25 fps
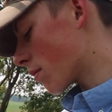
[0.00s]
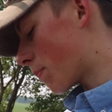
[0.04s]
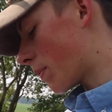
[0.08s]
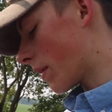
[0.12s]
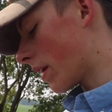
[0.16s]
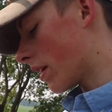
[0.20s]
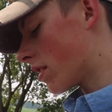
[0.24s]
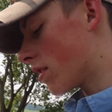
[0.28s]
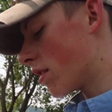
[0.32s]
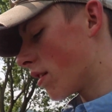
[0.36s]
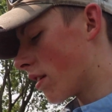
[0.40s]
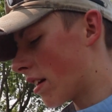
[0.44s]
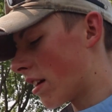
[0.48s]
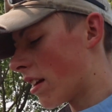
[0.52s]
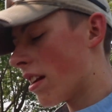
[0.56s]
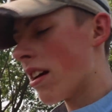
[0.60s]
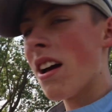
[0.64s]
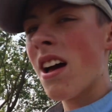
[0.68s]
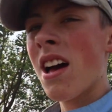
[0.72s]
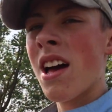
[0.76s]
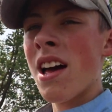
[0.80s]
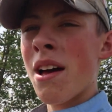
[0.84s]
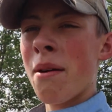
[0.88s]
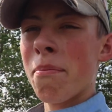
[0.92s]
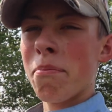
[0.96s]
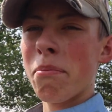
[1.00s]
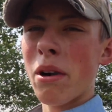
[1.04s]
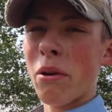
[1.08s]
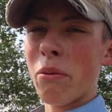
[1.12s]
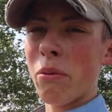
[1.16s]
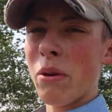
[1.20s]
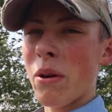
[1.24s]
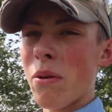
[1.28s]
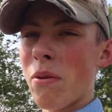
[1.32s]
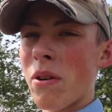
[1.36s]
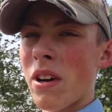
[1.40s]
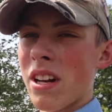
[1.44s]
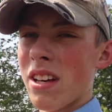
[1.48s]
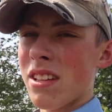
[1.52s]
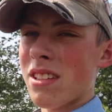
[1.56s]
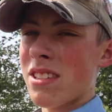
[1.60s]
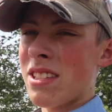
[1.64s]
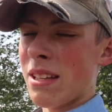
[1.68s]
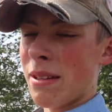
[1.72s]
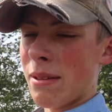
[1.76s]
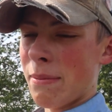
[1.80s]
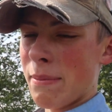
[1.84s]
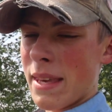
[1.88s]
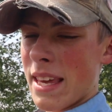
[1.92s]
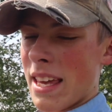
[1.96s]
peak to it, but we want it
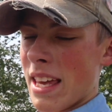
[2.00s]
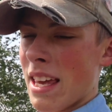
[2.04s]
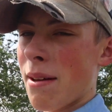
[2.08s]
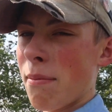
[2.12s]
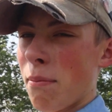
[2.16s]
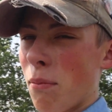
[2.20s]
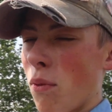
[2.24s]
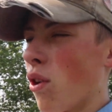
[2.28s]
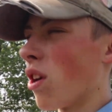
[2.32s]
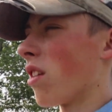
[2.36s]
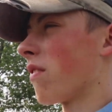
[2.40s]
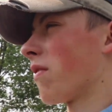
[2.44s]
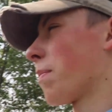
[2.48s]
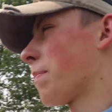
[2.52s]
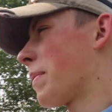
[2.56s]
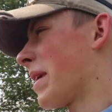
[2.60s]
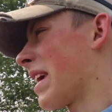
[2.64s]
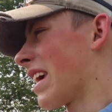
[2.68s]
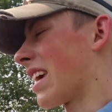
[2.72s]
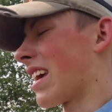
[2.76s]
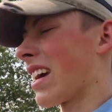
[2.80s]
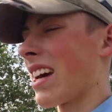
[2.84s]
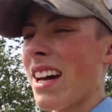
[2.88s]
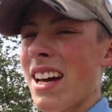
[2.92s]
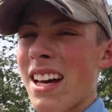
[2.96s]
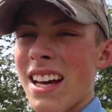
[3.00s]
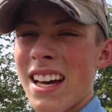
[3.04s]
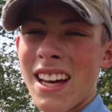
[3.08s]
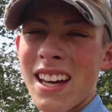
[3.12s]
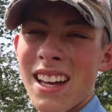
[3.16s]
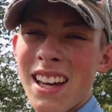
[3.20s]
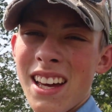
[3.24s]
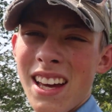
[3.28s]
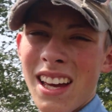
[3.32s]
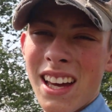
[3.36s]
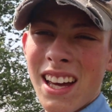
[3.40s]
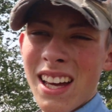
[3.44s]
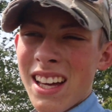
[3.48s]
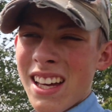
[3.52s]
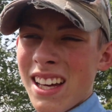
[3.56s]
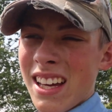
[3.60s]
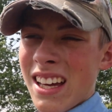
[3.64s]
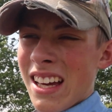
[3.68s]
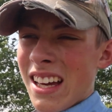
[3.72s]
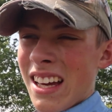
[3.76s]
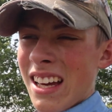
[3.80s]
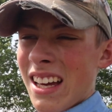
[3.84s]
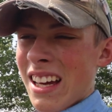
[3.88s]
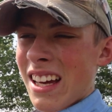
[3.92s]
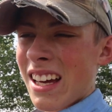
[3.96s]
to be more of a peak.
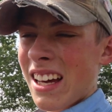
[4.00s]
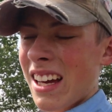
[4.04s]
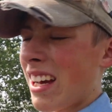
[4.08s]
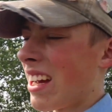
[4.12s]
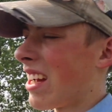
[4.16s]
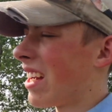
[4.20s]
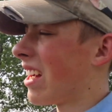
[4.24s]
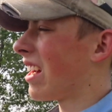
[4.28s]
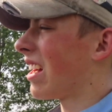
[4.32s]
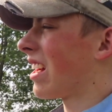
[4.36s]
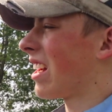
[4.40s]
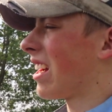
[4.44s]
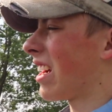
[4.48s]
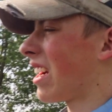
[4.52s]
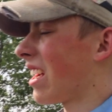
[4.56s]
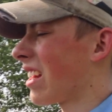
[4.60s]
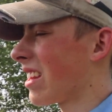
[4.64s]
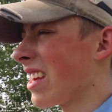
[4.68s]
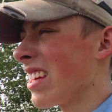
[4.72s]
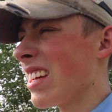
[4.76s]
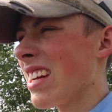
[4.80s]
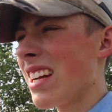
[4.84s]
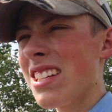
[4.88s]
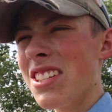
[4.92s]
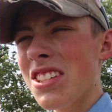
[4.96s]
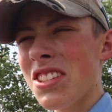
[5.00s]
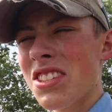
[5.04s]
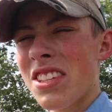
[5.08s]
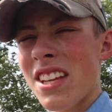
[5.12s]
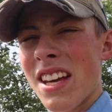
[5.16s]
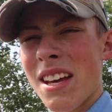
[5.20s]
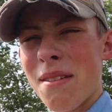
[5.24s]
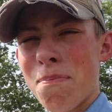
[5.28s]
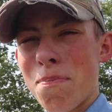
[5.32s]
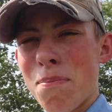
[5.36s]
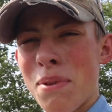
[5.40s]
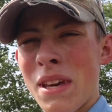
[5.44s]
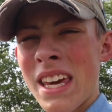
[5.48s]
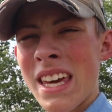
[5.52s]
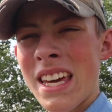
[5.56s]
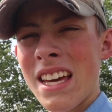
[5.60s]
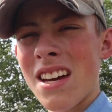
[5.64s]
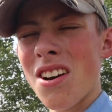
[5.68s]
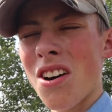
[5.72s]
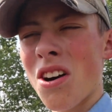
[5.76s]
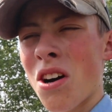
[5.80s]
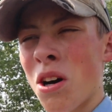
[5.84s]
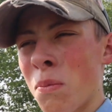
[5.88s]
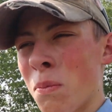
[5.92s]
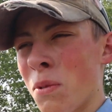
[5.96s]
I think I just said
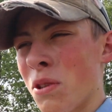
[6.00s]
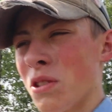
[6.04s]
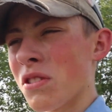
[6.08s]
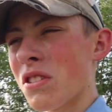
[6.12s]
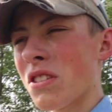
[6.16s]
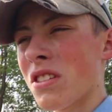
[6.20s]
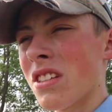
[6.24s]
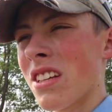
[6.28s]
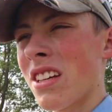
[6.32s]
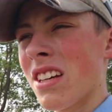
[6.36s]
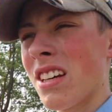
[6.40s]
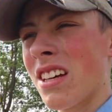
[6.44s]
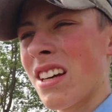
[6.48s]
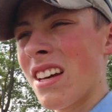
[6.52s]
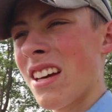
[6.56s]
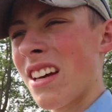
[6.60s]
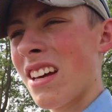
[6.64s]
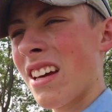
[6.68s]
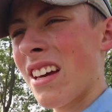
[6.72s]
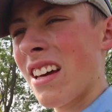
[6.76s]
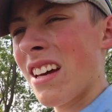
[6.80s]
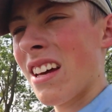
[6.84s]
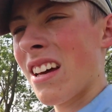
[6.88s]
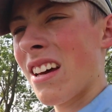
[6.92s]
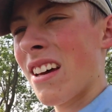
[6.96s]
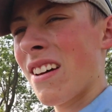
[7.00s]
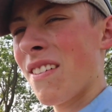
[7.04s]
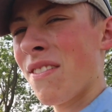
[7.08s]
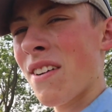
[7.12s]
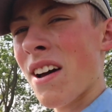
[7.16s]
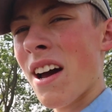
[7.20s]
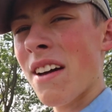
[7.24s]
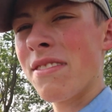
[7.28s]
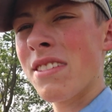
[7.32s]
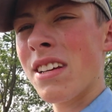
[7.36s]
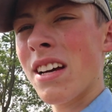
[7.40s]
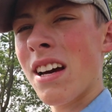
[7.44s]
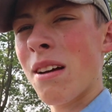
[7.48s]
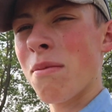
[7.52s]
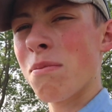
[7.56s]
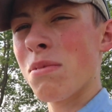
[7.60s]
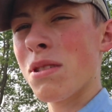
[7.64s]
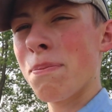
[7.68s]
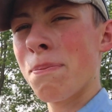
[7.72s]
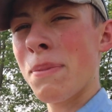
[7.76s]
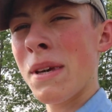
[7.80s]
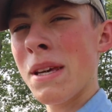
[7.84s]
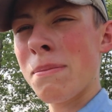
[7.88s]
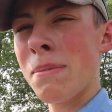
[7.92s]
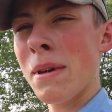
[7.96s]
peak almost 5
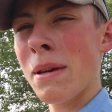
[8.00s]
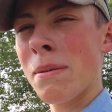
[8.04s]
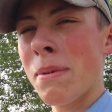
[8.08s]
times. Peak.